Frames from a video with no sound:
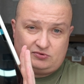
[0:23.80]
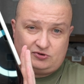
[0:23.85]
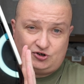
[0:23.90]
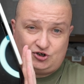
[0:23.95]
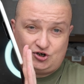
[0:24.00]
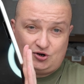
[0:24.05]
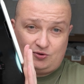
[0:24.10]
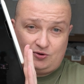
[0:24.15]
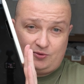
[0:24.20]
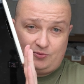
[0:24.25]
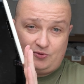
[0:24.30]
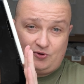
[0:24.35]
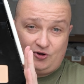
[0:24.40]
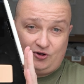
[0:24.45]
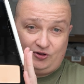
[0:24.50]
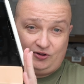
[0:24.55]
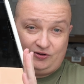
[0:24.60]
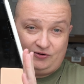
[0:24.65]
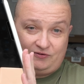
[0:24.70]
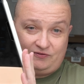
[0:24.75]
show up
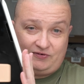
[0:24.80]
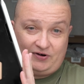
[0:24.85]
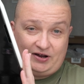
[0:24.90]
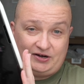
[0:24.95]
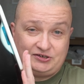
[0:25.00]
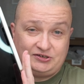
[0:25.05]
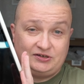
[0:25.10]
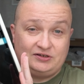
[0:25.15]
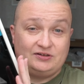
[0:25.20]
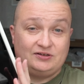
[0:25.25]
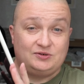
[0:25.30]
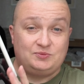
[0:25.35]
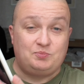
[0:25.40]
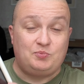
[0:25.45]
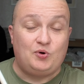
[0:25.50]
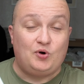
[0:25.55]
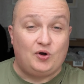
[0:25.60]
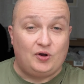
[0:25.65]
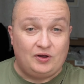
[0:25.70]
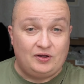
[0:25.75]
all the reflections,
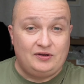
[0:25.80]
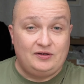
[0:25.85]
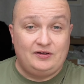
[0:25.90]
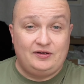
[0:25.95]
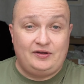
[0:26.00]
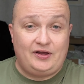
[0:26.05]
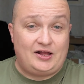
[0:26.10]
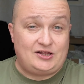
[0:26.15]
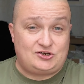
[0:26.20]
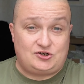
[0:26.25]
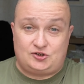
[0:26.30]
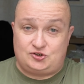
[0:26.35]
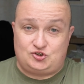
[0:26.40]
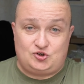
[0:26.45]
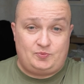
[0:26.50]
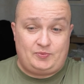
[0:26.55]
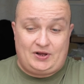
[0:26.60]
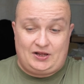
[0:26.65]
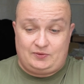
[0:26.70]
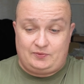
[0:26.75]
but it's not
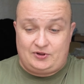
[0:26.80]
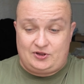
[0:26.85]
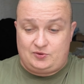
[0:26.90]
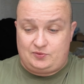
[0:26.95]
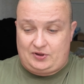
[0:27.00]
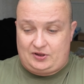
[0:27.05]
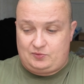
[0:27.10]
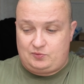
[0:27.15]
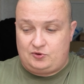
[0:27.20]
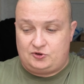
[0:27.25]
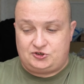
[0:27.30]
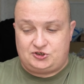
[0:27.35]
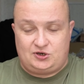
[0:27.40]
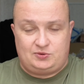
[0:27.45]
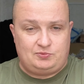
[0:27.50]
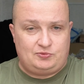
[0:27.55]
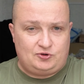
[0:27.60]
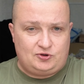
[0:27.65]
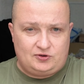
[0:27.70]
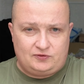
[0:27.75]
so bad when you're like watching a
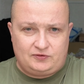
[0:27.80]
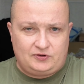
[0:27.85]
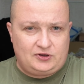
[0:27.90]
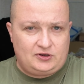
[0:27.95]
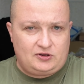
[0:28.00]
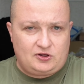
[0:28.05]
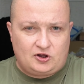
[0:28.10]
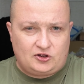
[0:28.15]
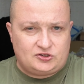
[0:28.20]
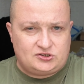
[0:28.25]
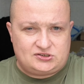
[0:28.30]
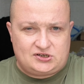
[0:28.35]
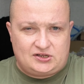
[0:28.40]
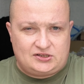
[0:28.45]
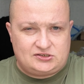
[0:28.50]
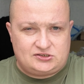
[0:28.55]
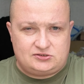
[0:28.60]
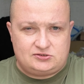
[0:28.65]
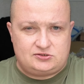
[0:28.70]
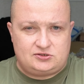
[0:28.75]
movie,
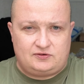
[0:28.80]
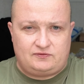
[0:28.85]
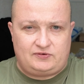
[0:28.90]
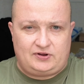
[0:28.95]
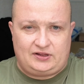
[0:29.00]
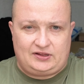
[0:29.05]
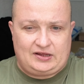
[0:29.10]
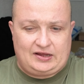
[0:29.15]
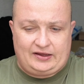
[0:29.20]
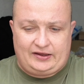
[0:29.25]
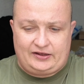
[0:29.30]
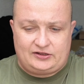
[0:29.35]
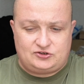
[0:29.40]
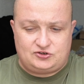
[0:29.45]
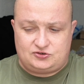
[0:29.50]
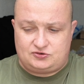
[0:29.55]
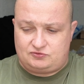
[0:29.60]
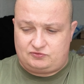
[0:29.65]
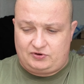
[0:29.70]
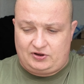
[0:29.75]
content and stuff like that. It
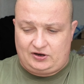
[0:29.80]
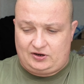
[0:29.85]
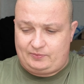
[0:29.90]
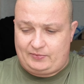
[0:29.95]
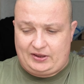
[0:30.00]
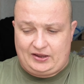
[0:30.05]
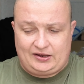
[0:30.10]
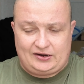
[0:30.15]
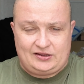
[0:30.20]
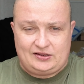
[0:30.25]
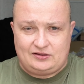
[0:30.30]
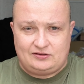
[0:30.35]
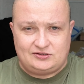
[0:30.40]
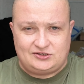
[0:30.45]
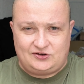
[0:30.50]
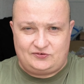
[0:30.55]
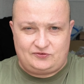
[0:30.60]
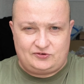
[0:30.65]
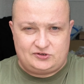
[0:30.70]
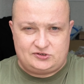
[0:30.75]
doesn't really make any
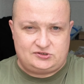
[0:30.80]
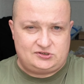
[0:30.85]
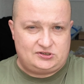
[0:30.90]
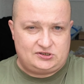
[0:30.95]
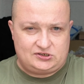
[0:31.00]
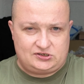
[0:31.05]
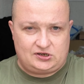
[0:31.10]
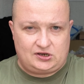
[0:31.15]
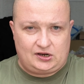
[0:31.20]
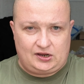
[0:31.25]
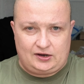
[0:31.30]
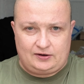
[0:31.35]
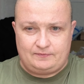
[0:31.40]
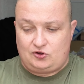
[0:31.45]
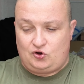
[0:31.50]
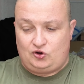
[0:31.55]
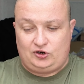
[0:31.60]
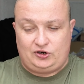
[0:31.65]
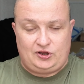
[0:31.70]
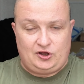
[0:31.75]
difference to the screen.
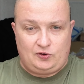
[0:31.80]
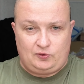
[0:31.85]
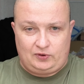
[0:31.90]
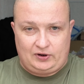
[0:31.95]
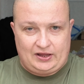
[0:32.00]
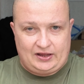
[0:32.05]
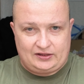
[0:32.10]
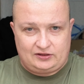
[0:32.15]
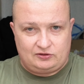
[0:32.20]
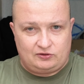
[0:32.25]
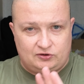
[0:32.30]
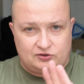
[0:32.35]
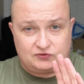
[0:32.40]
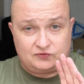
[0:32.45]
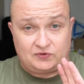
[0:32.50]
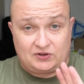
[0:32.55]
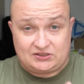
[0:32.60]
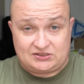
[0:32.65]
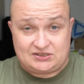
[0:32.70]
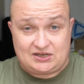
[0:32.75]
All the OLED looks
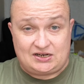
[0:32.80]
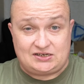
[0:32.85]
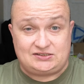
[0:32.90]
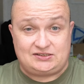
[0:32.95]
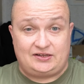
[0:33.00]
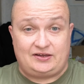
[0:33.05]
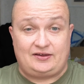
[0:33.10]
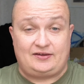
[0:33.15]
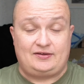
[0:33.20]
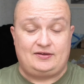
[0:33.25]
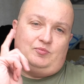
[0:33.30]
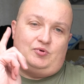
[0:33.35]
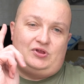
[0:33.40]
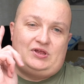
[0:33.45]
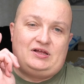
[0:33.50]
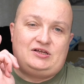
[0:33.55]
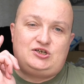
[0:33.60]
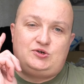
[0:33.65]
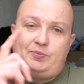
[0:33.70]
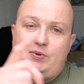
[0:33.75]
fantastic. But
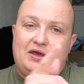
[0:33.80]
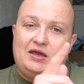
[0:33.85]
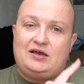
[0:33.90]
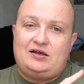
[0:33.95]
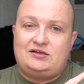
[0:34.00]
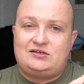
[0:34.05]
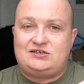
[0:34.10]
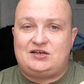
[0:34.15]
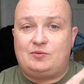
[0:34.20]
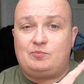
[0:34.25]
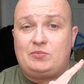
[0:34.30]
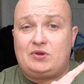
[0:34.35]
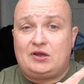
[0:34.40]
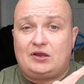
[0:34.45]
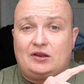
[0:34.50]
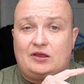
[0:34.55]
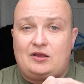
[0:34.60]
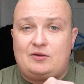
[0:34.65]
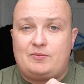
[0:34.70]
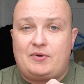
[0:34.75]
then Spigen sent me
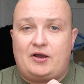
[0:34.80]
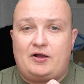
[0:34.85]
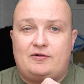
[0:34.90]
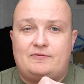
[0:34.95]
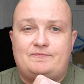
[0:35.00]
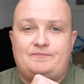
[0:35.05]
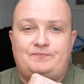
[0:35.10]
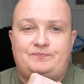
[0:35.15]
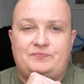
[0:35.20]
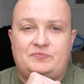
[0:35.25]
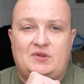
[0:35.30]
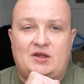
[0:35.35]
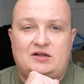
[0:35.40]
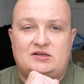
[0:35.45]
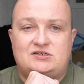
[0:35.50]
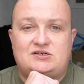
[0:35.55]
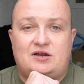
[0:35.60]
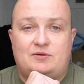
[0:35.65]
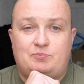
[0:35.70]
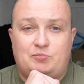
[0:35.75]
an email
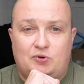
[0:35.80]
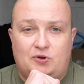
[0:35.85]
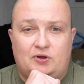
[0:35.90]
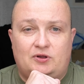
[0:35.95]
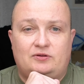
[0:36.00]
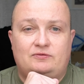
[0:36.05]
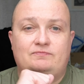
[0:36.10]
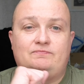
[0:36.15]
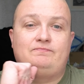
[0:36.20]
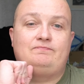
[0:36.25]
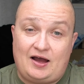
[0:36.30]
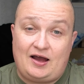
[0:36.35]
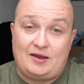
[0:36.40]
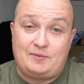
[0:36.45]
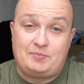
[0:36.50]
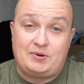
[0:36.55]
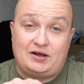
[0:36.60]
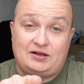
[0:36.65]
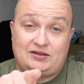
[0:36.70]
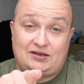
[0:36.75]
and said, Paul,
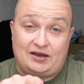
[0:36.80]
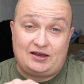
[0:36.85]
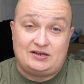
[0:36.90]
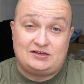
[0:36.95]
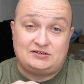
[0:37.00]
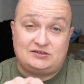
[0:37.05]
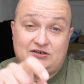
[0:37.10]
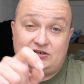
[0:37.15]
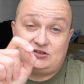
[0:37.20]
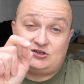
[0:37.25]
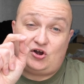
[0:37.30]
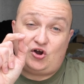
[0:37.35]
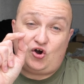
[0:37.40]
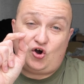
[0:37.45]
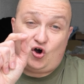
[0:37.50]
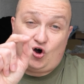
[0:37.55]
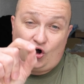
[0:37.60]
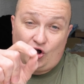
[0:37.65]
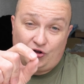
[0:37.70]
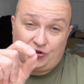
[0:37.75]
iPad cases are
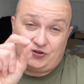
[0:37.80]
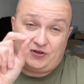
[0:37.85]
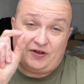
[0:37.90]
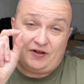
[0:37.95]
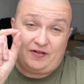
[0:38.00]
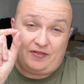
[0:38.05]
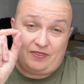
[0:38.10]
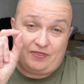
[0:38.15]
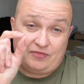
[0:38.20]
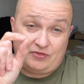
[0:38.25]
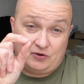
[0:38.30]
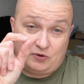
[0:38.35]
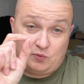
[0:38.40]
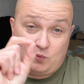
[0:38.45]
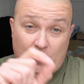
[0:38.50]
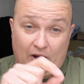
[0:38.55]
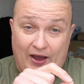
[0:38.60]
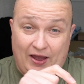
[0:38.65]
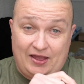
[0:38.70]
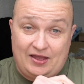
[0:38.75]
on the
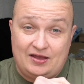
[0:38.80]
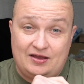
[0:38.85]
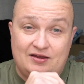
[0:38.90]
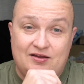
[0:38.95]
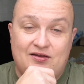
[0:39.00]
way.